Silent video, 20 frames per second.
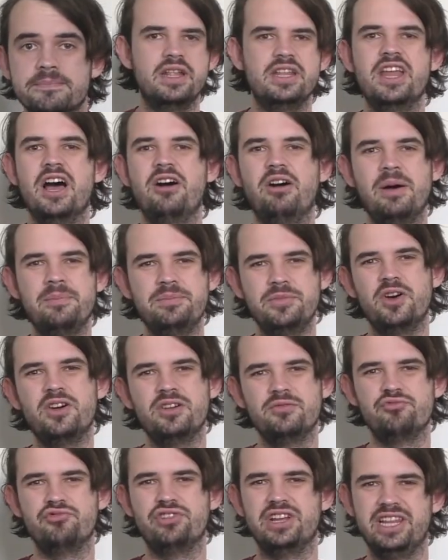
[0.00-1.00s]
Now, I'm
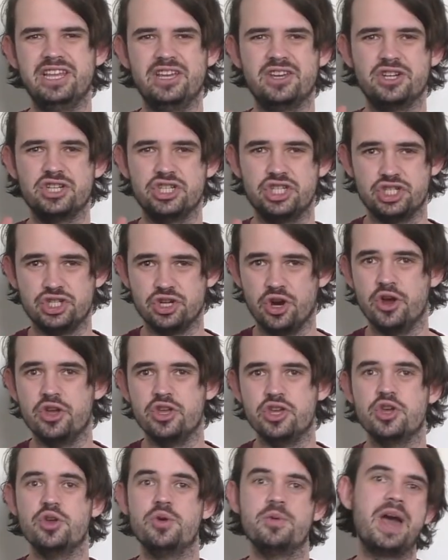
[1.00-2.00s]
not really going to show
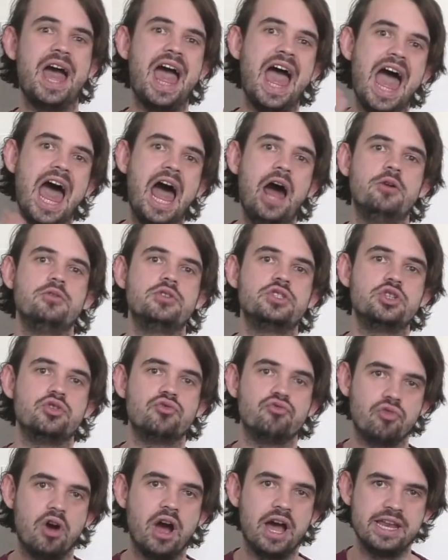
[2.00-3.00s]
you how to
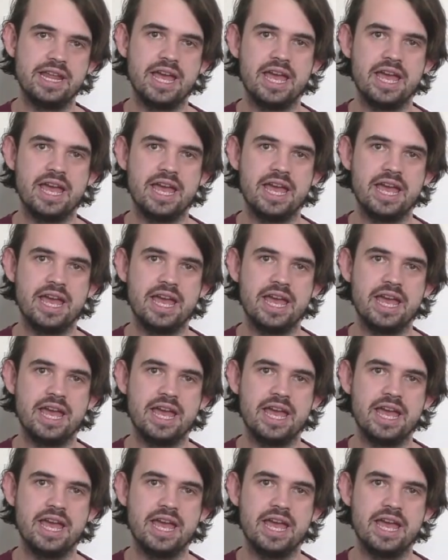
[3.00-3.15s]
write